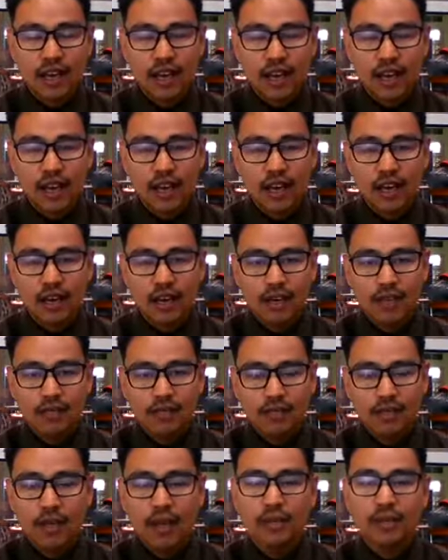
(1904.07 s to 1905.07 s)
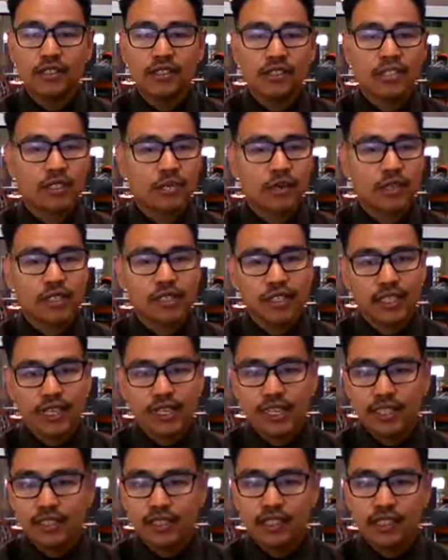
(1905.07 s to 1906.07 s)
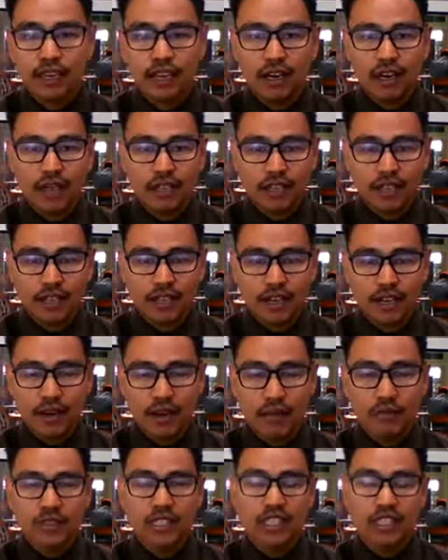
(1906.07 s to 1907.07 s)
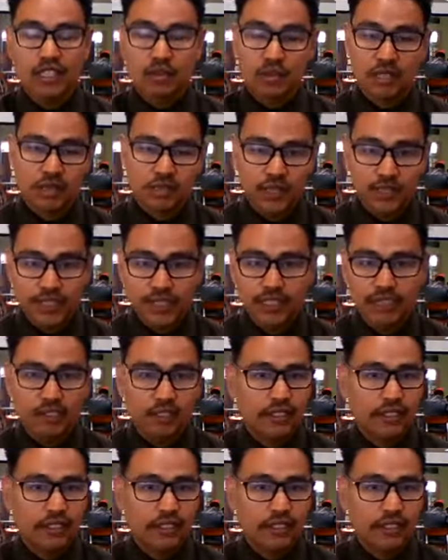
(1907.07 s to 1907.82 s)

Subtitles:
the payments are dispersed again on the disbursement date.